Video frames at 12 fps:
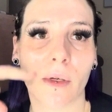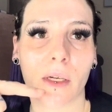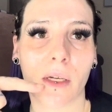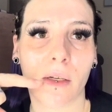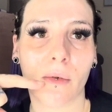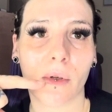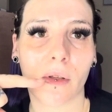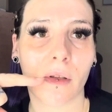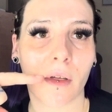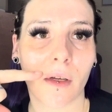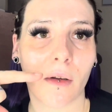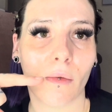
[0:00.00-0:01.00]
gonna end with
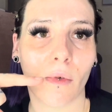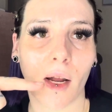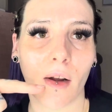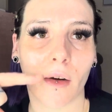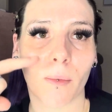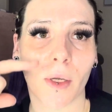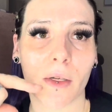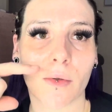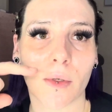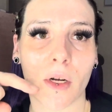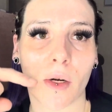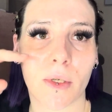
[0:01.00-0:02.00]
Ryker, because
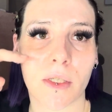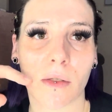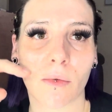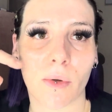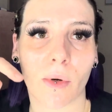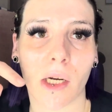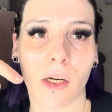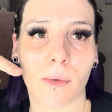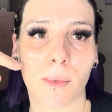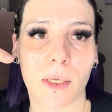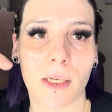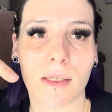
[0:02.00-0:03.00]
we always end with Ryker,
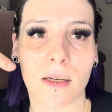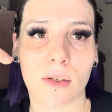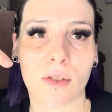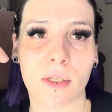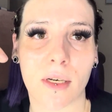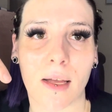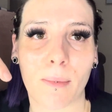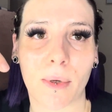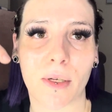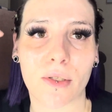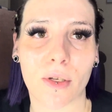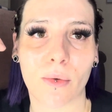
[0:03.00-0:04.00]
but he's actually
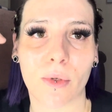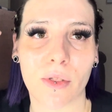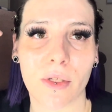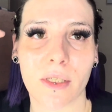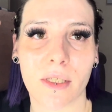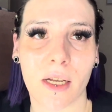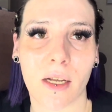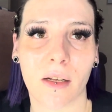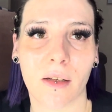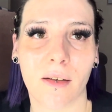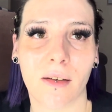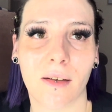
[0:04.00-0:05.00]
napping, so we'll just say
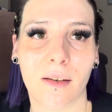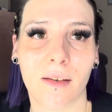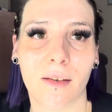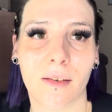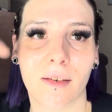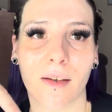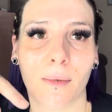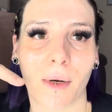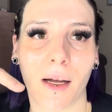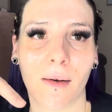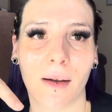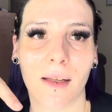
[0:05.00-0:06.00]

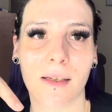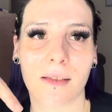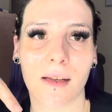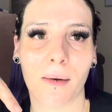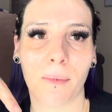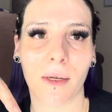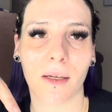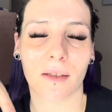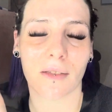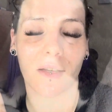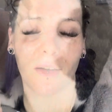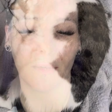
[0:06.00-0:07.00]
goodbye while he's napping.
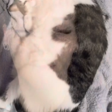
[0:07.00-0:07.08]
So